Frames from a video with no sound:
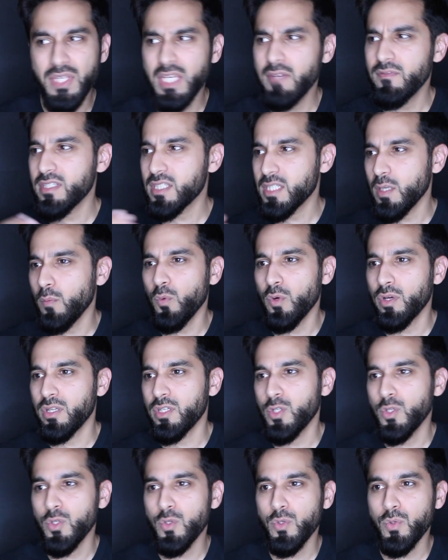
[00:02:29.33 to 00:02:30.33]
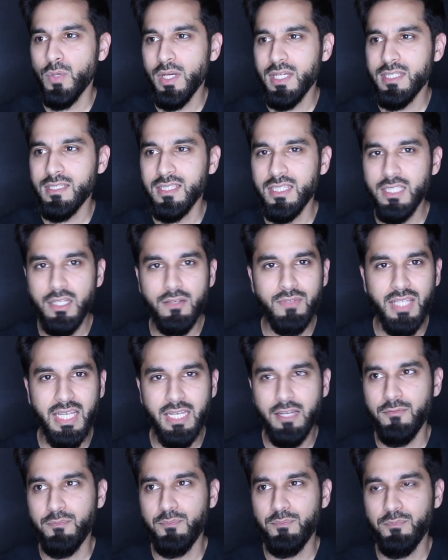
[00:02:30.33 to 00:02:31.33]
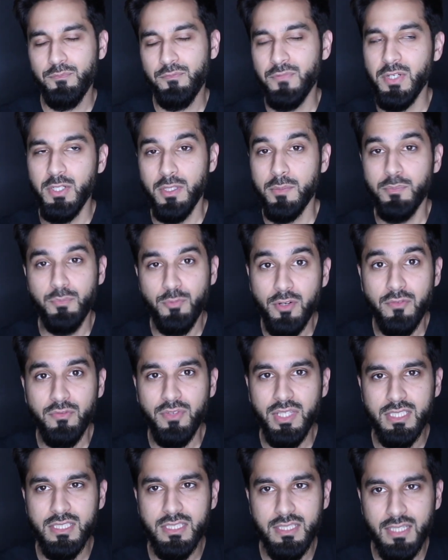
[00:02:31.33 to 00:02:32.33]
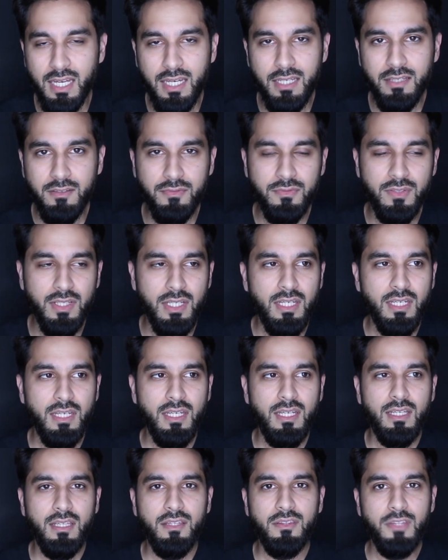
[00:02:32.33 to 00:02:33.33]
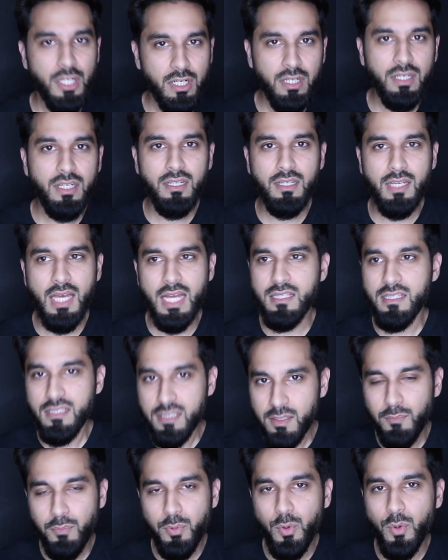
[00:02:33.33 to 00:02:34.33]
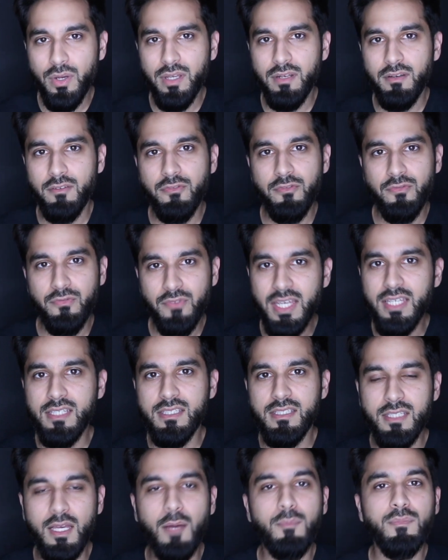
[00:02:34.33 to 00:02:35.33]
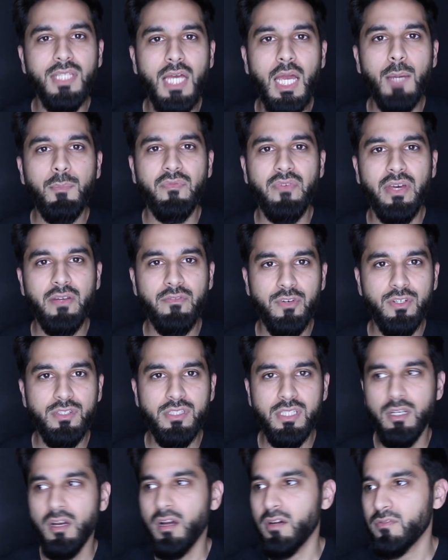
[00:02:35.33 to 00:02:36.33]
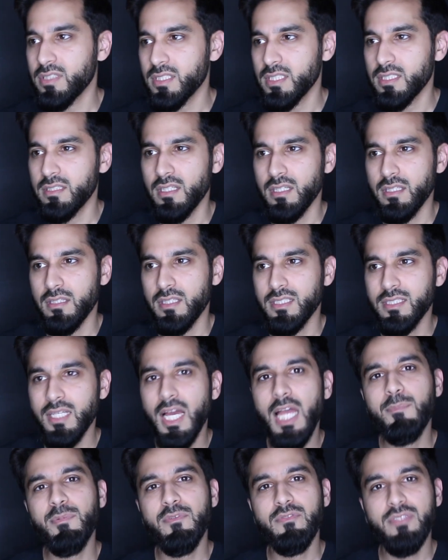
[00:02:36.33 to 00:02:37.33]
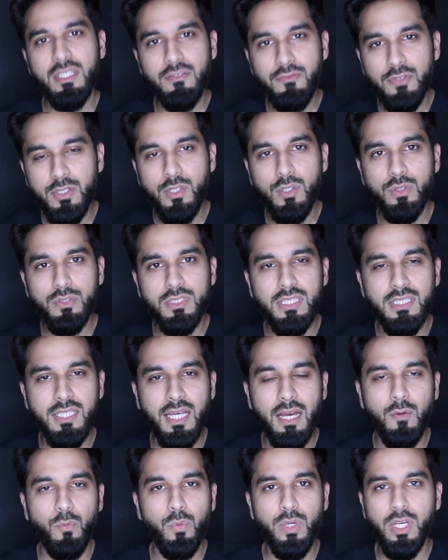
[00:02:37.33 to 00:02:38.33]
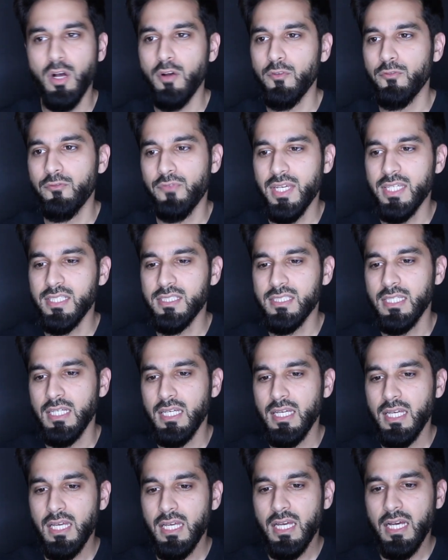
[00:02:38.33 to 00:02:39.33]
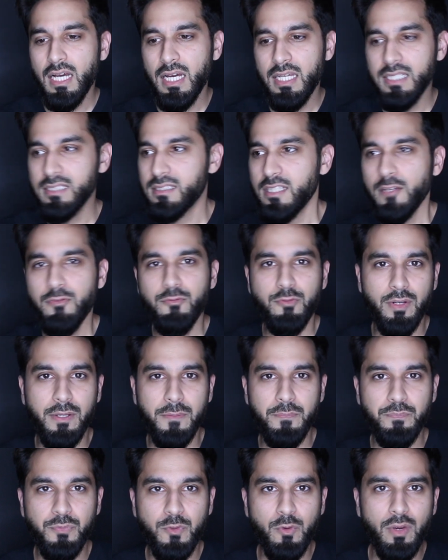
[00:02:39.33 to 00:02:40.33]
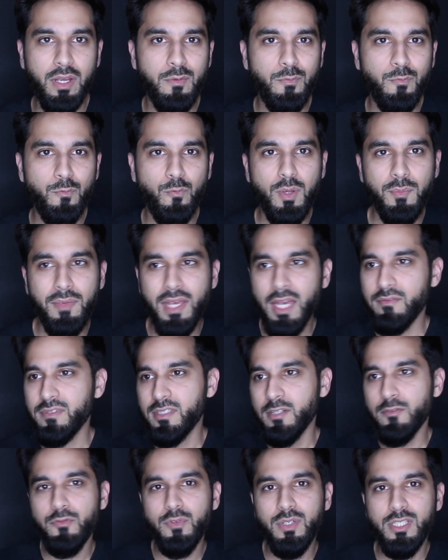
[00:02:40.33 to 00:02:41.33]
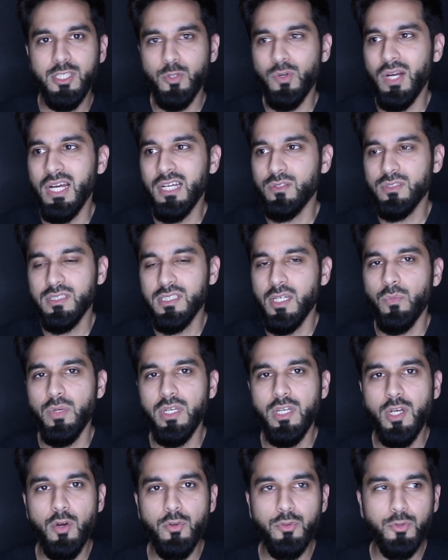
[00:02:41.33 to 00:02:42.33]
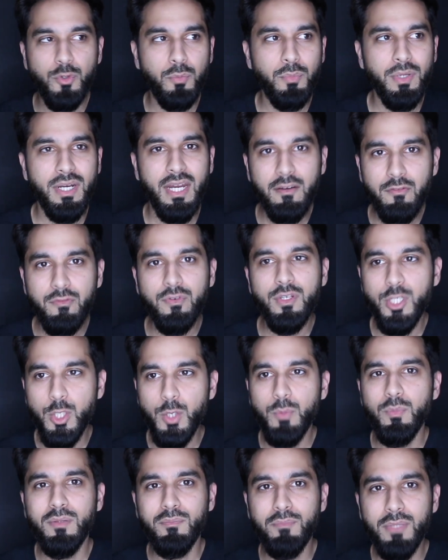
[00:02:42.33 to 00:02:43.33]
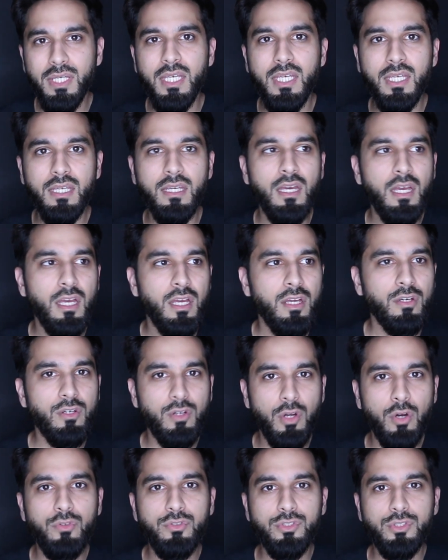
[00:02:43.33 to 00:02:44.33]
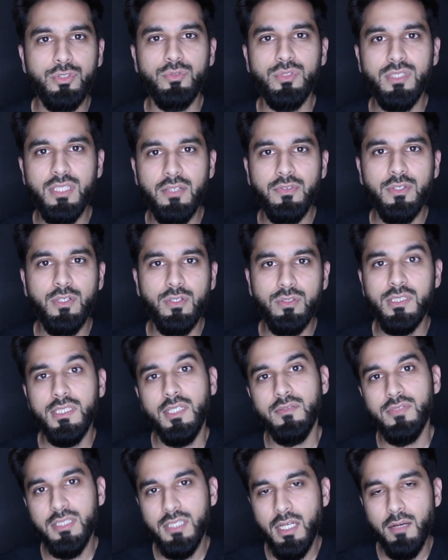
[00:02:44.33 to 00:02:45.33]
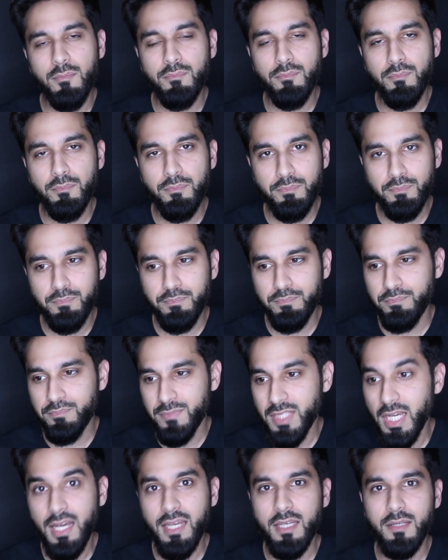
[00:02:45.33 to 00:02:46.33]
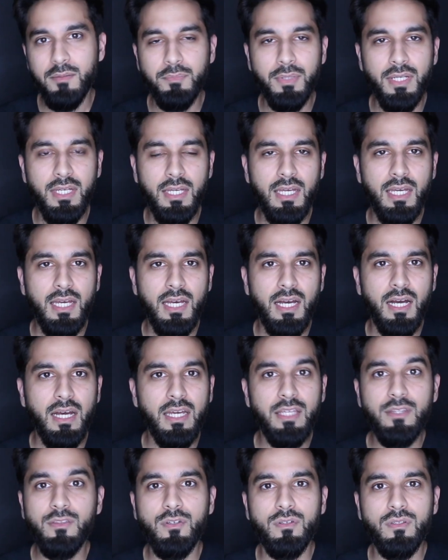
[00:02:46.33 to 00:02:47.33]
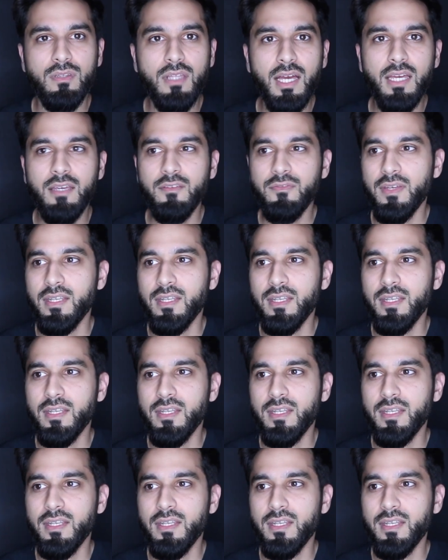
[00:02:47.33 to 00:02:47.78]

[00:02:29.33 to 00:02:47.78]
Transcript: Even someone who has lived like a fairly privileged life, they're gonna at some point face some type of adversity. Obviously, the, the type of difficulty that we all face uh, is different, right? We may have different trials that we go through, but every human being goes through difficulty of some type uh, in their life.